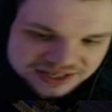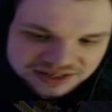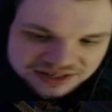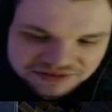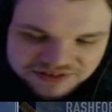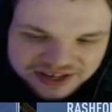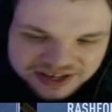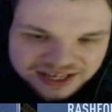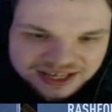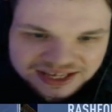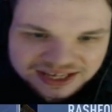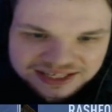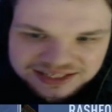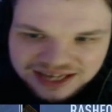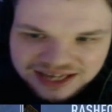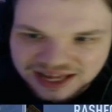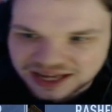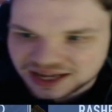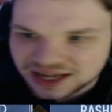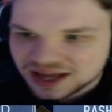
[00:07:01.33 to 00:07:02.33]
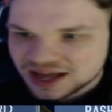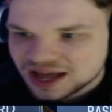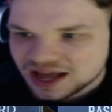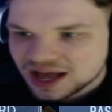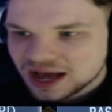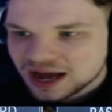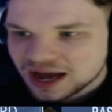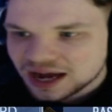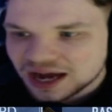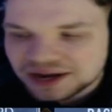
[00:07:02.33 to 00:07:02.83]
I think he's like
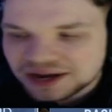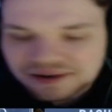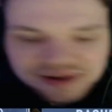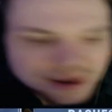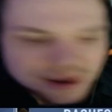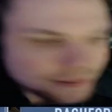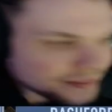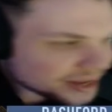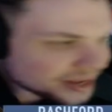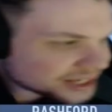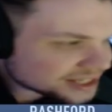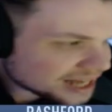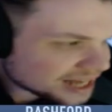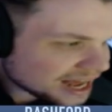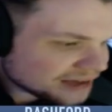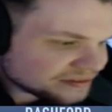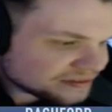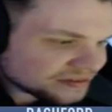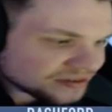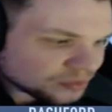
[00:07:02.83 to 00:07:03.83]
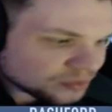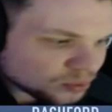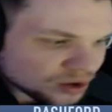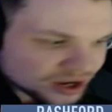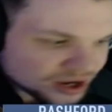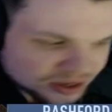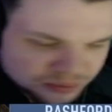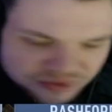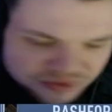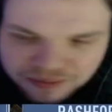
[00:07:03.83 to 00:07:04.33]
kind of like a must-have if you're
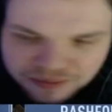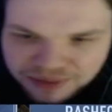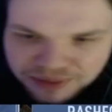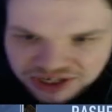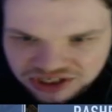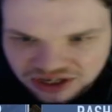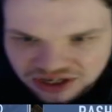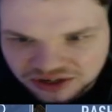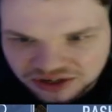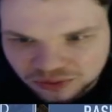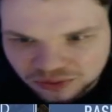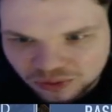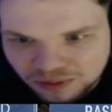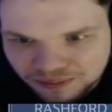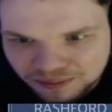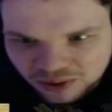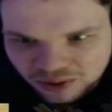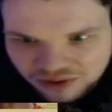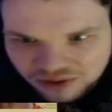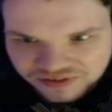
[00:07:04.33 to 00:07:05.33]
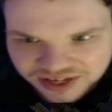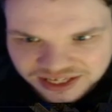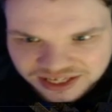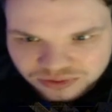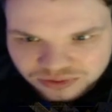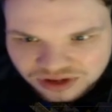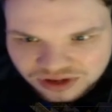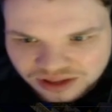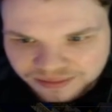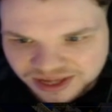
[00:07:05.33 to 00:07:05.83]
working with a budget under 1 mil. I think he's
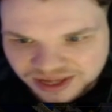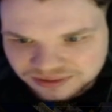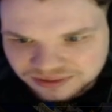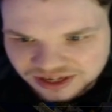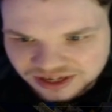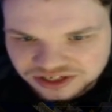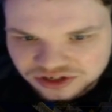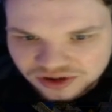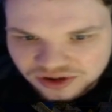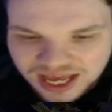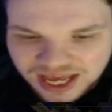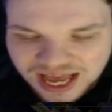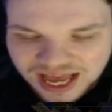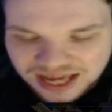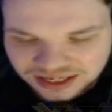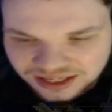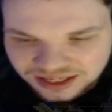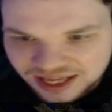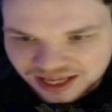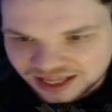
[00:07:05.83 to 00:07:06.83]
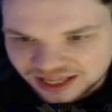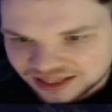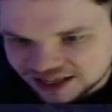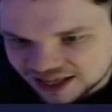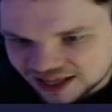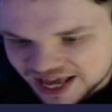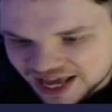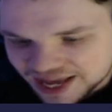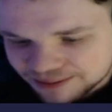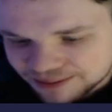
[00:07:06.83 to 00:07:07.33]
one of the best players you can get in the
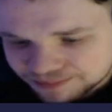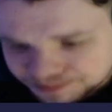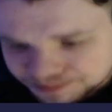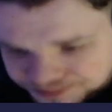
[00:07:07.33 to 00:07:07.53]
game.